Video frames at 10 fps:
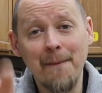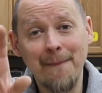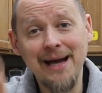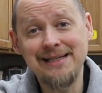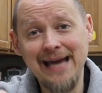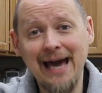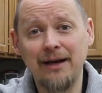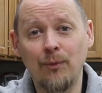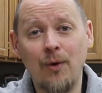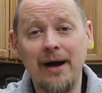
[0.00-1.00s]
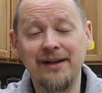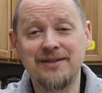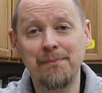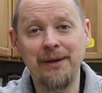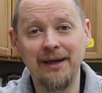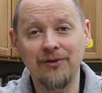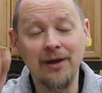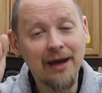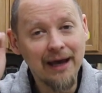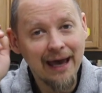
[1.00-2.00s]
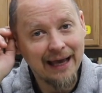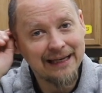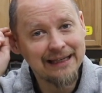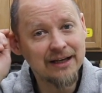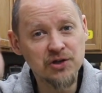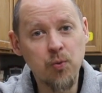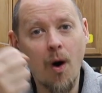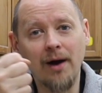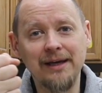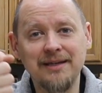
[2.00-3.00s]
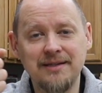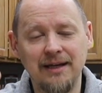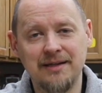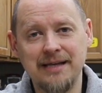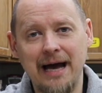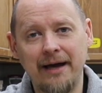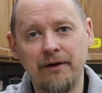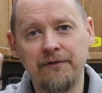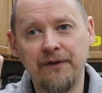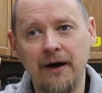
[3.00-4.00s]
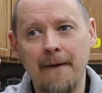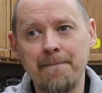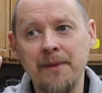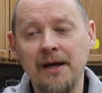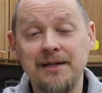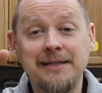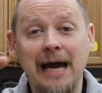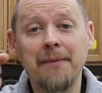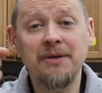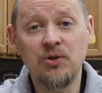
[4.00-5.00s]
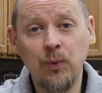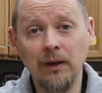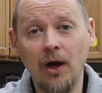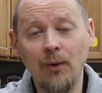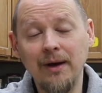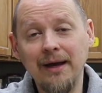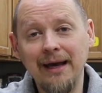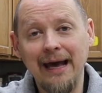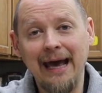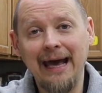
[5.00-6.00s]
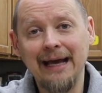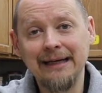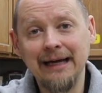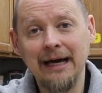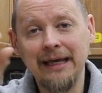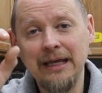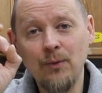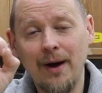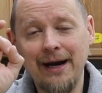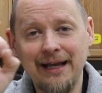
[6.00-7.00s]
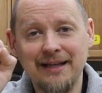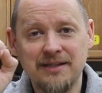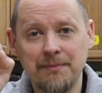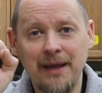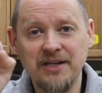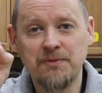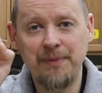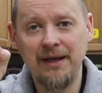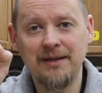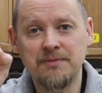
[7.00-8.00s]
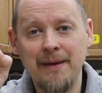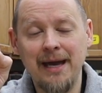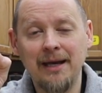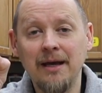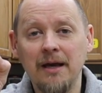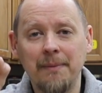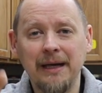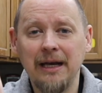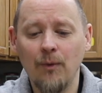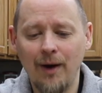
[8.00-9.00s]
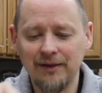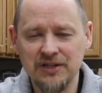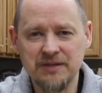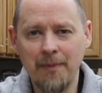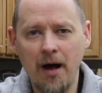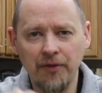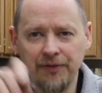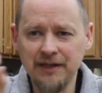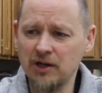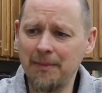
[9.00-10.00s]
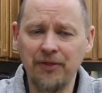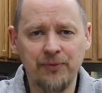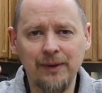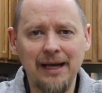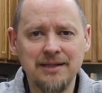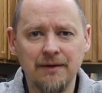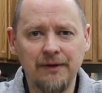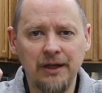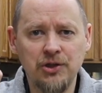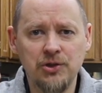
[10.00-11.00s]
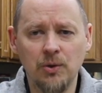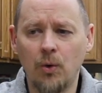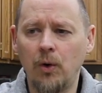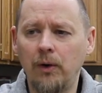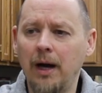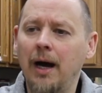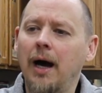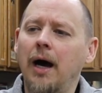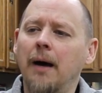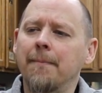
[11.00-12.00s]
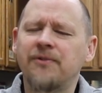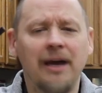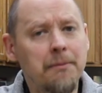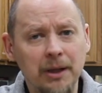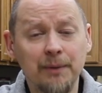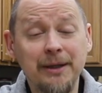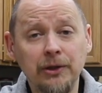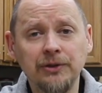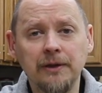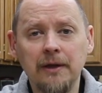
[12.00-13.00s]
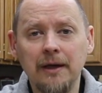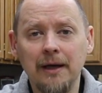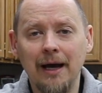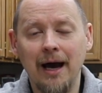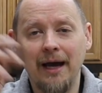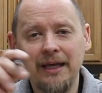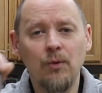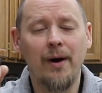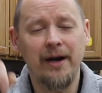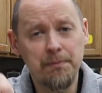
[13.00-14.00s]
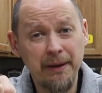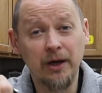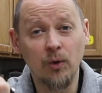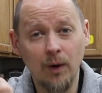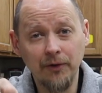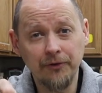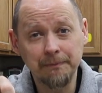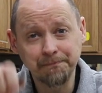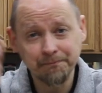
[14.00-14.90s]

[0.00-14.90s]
My dad wanted some pins. And he does walking sticks out of um, diamond willow and uh, he wanted to get some nice pins made, but he didn't want the small. These are about 3 eighths of an inch or uh, um, 10 millimeters. Uh, he wanted bigger ones.